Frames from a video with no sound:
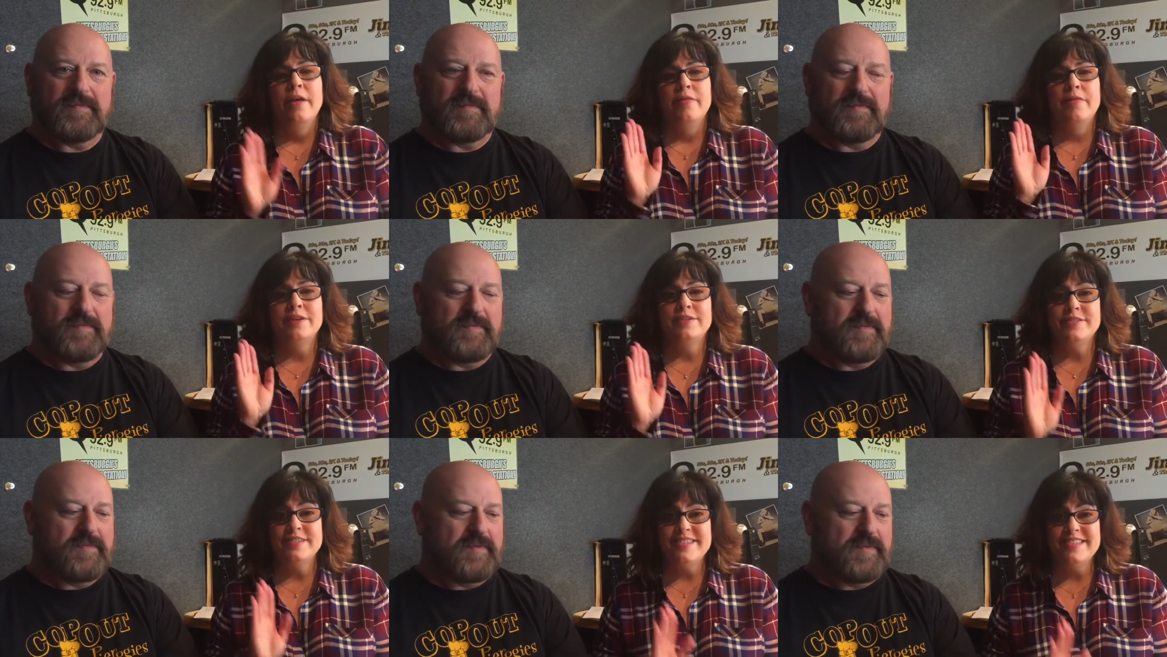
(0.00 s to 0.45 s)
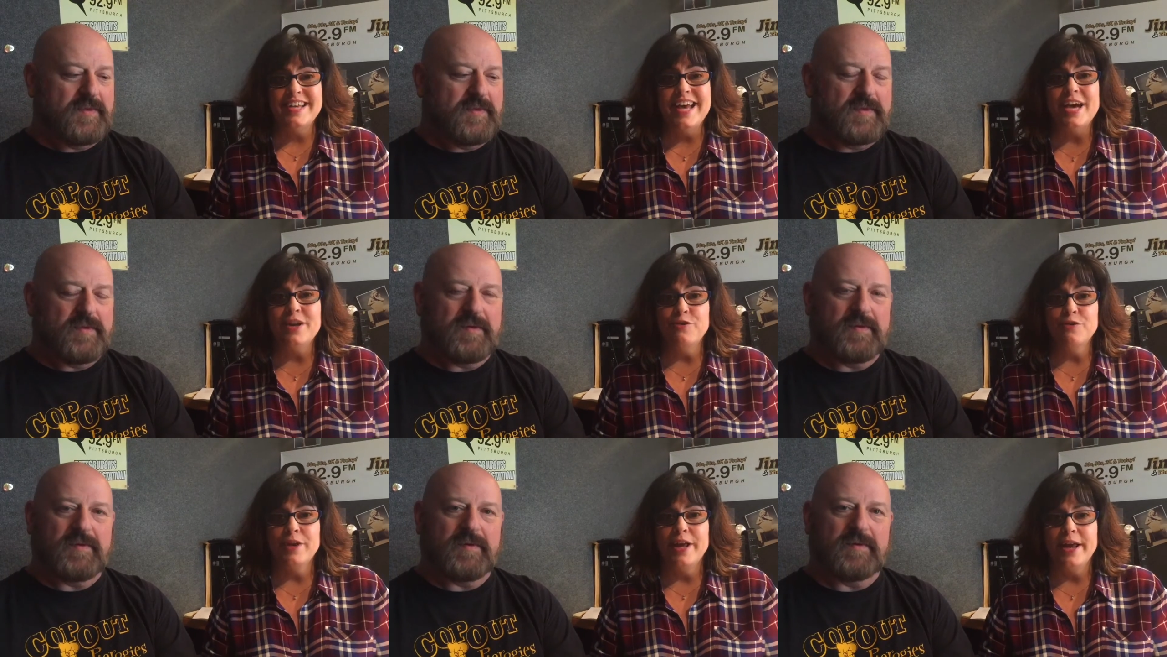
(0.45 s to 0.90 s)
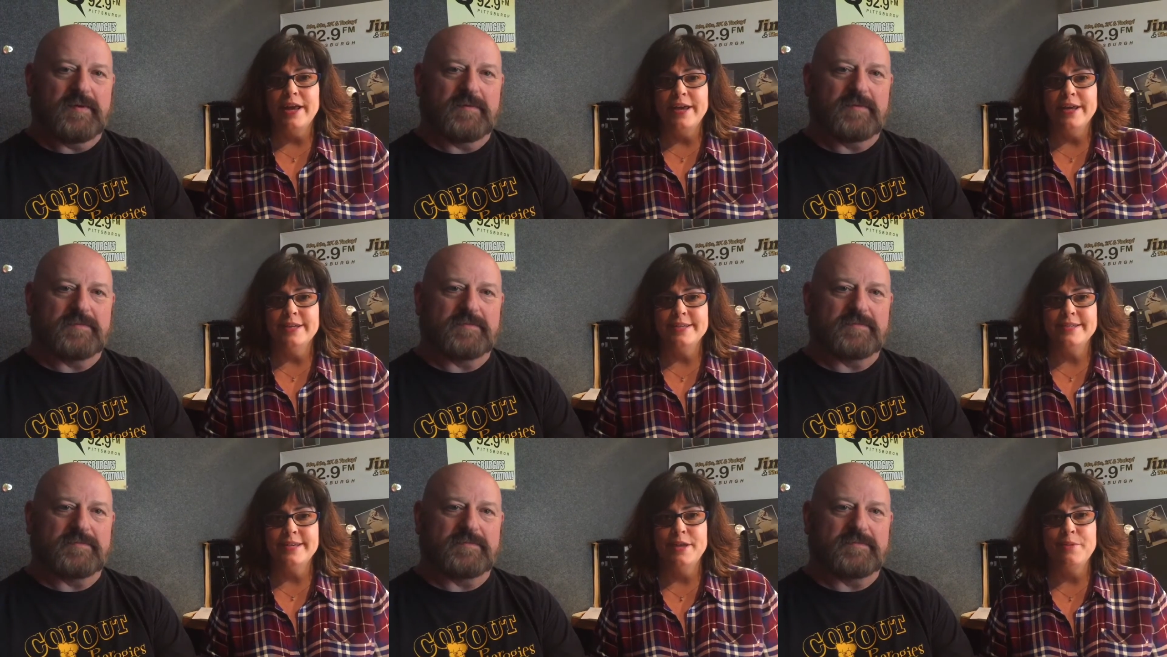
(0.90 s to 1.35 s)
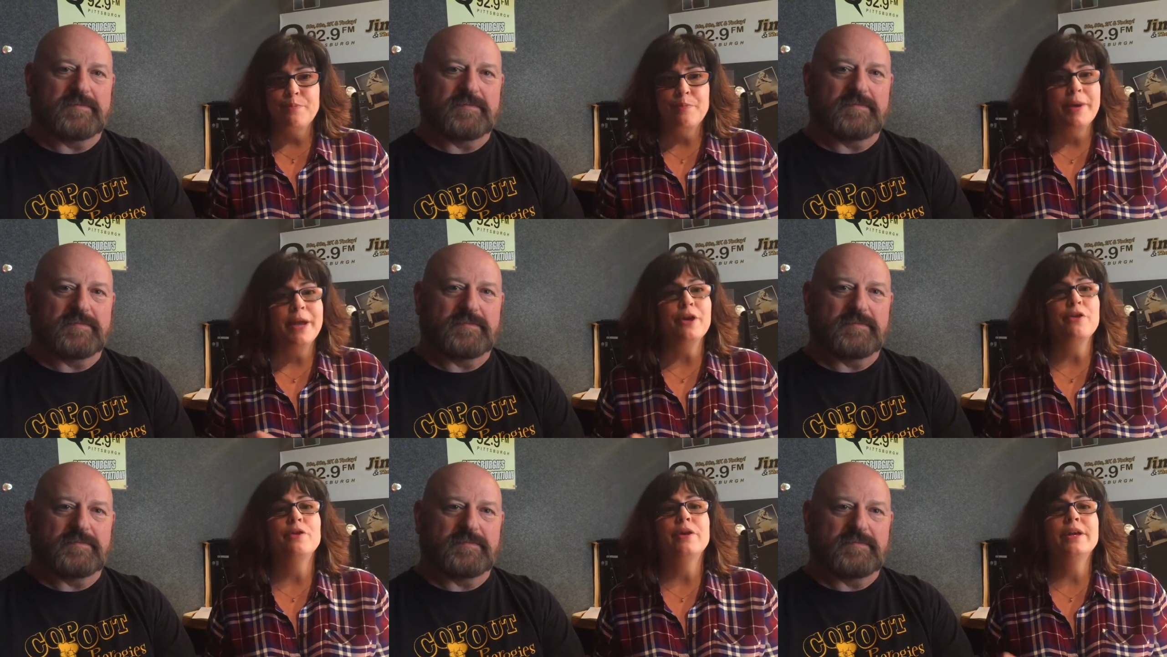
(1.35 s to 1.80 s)
Speaker 1: That's a Saturday. It's at
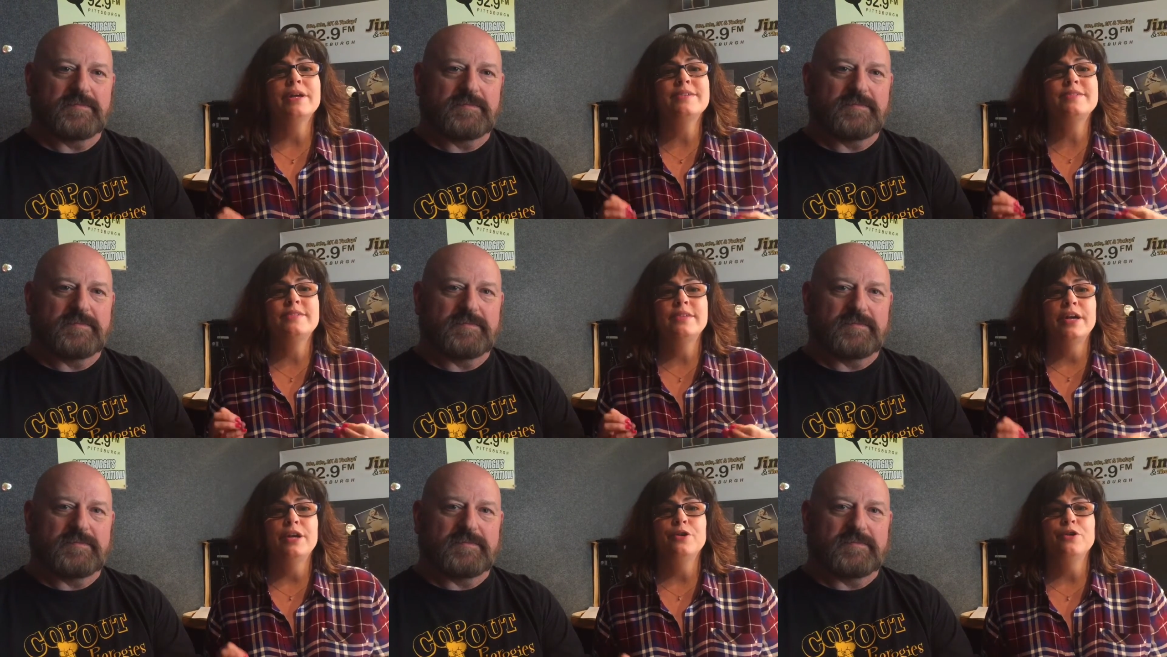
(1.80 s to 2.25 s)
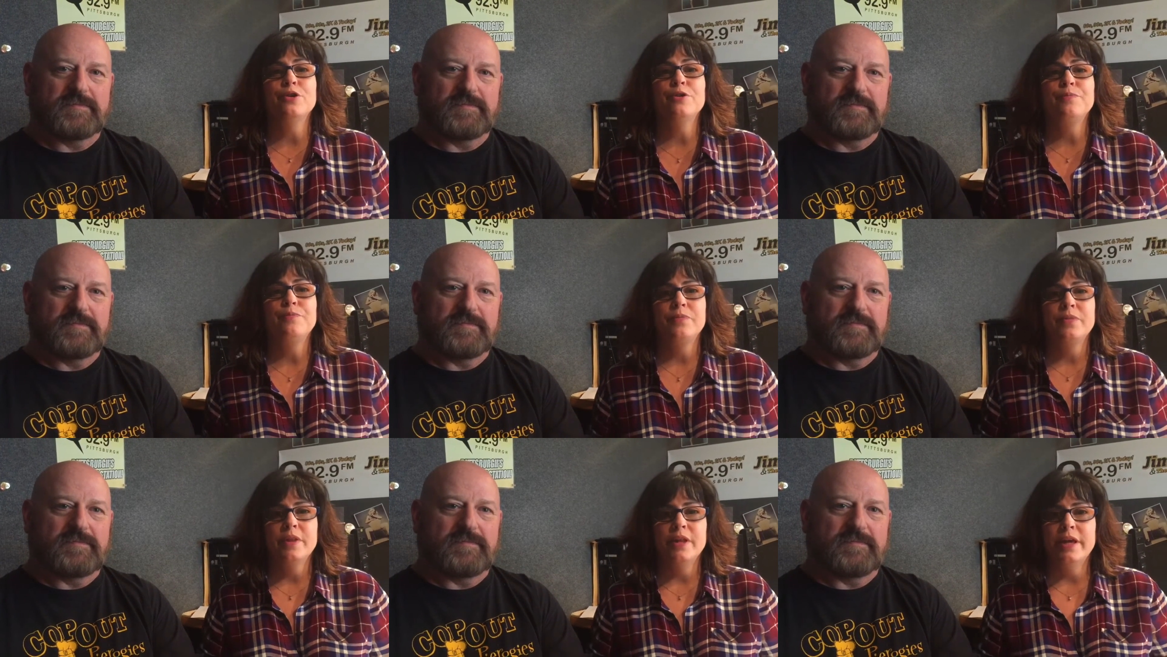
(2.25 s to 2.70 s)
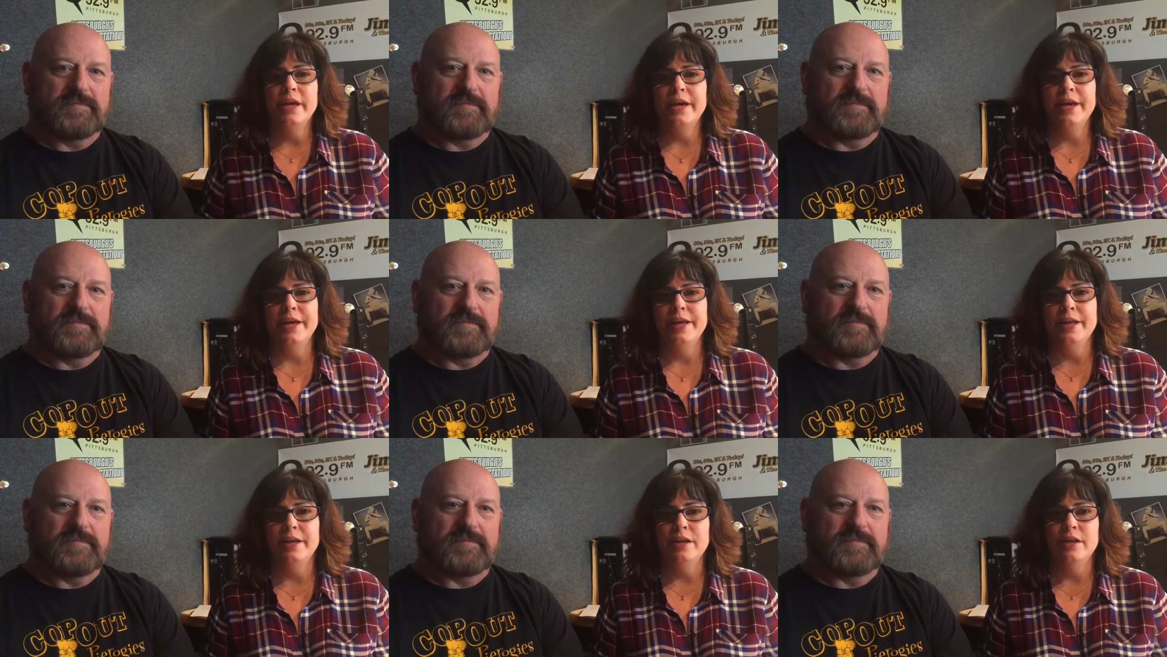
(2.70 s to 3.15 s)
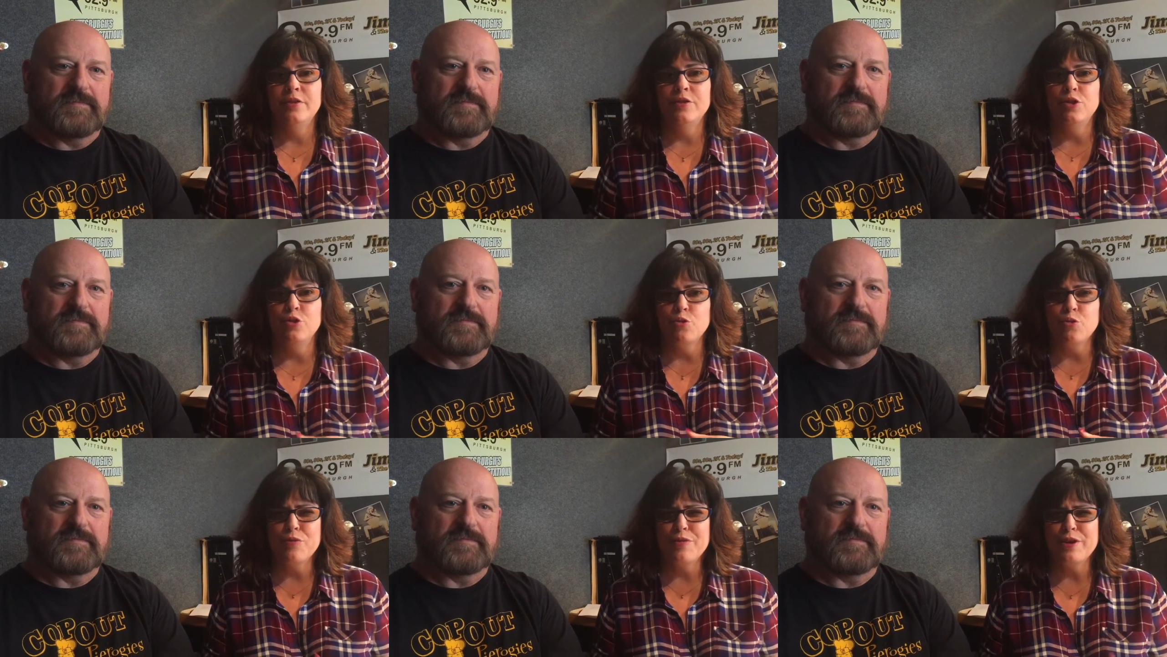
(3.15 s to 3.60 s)
Mayernik Center in
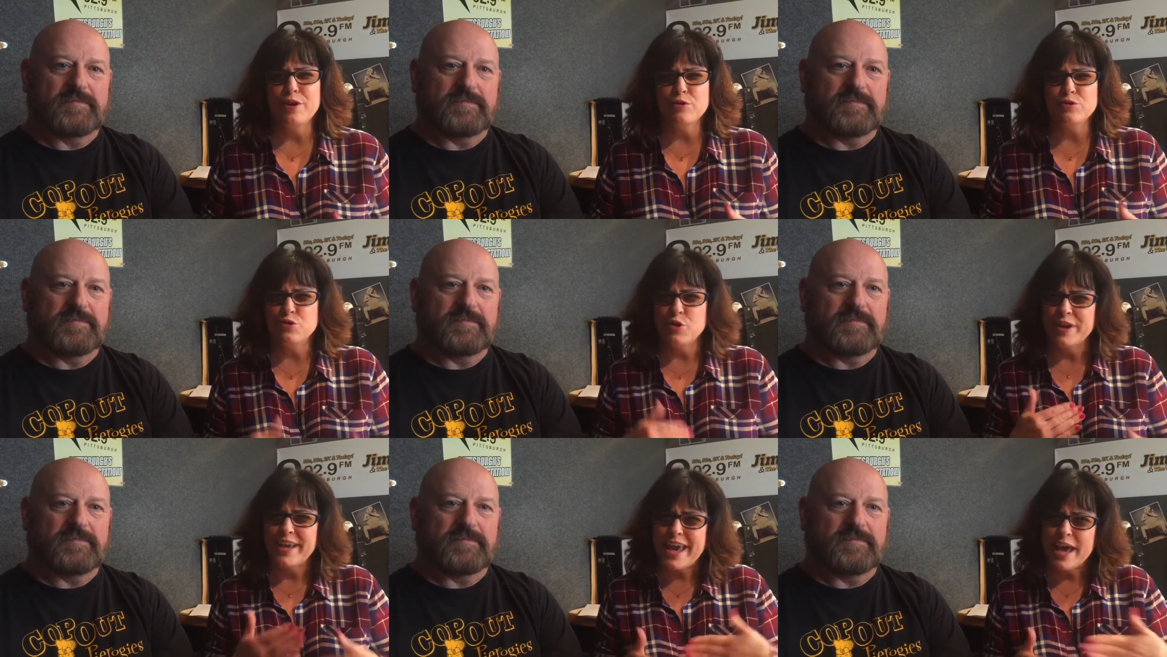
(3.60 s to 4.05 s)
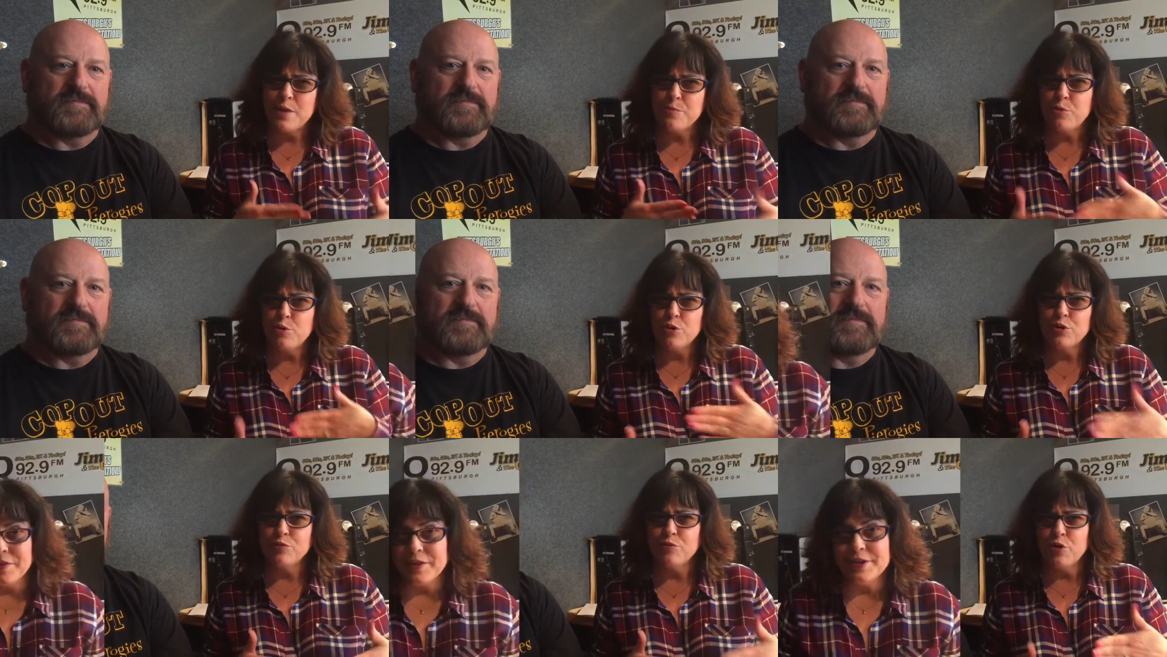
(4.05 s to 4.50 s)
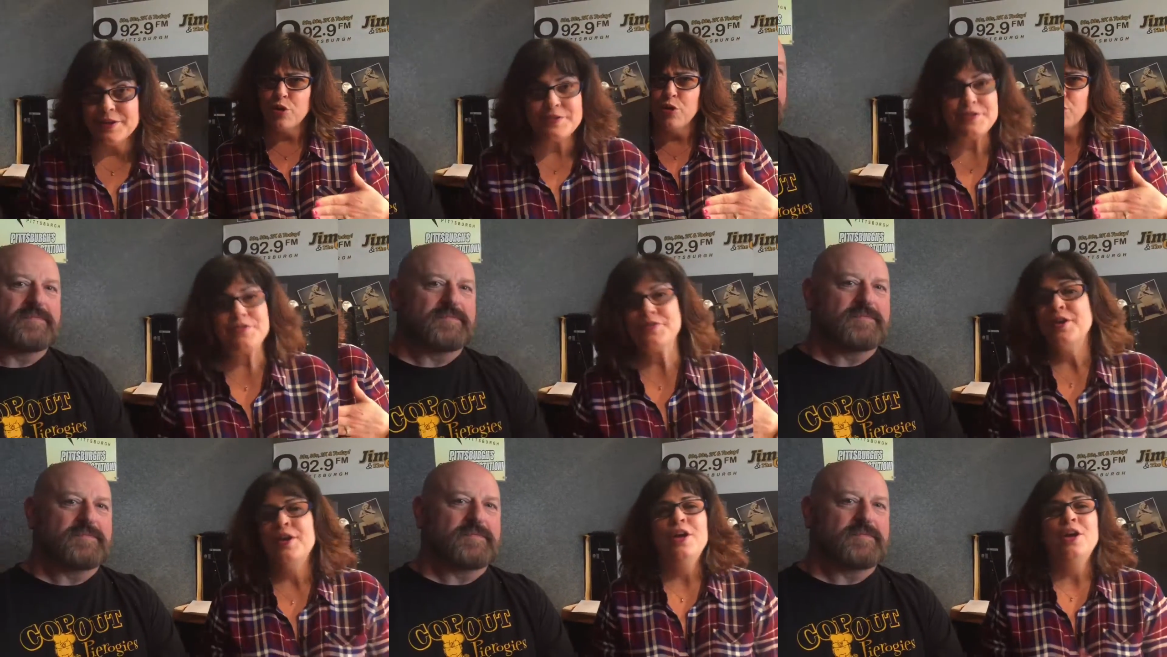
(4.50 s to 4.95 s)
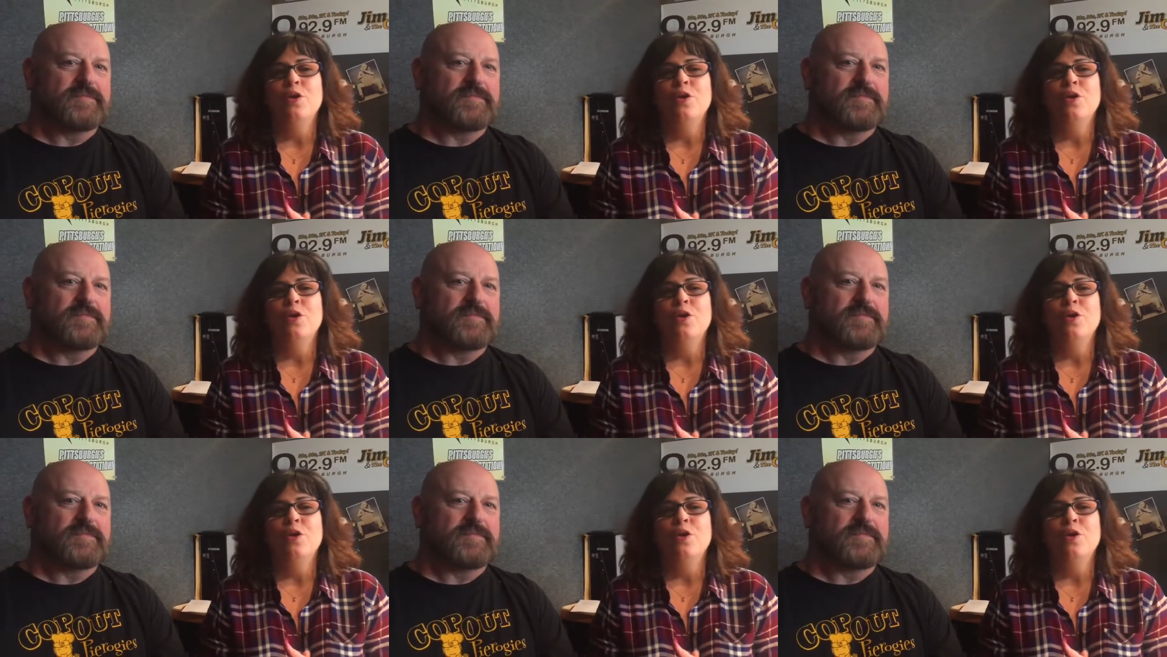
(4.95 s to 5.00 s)
the North Hills on Camp Horne Road.